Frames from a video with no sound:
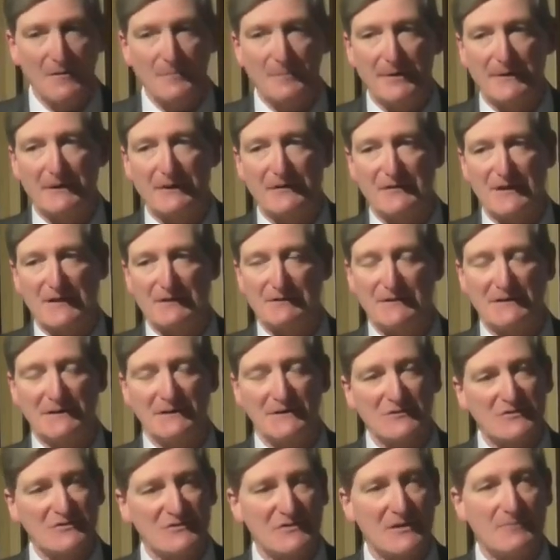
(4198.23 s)
because I think
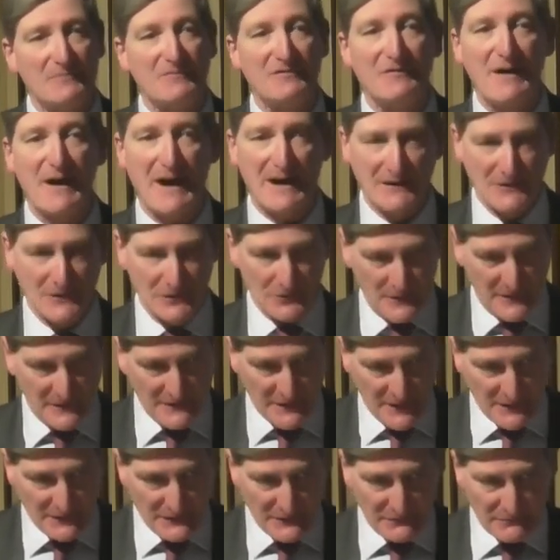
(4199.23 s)
there's some value in
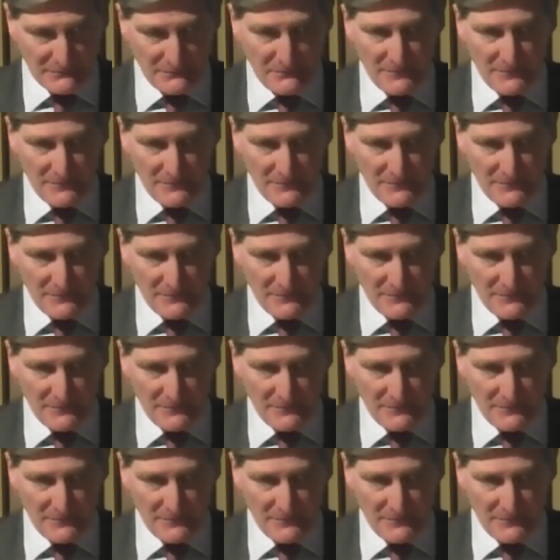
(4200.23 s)
it.